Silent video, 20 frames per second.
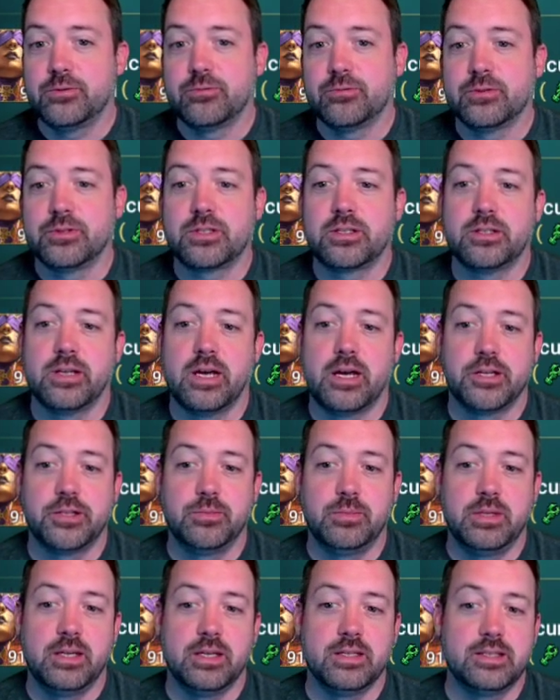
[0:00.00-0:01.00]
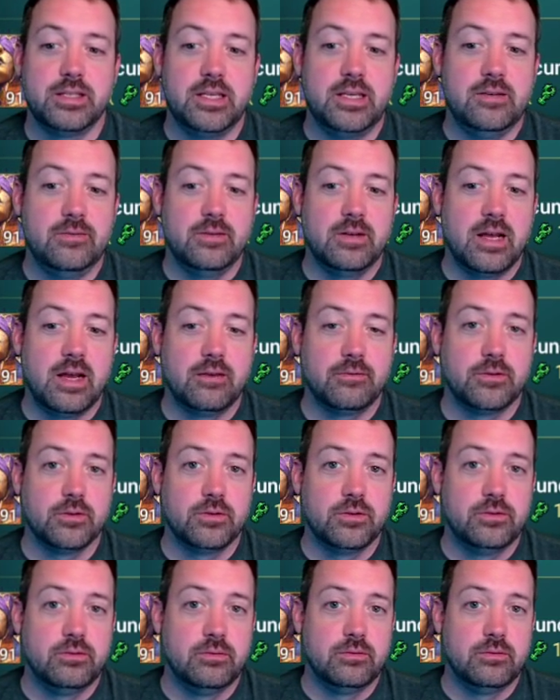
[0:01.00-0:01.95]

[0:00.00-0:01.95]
was clutch because even after